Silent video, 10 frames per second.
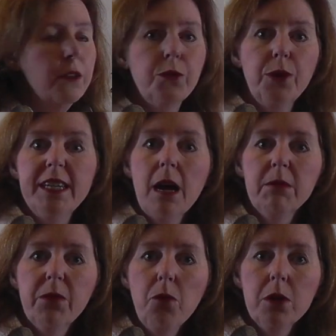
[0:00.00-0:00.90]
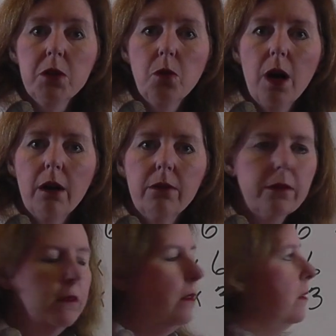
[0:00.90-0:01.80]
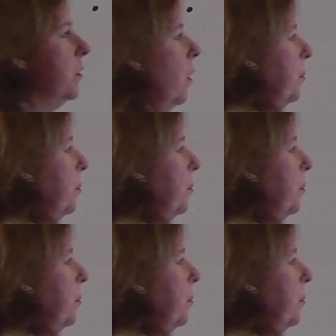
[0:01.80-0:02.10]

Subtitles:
3 times 4 is 12. So I'll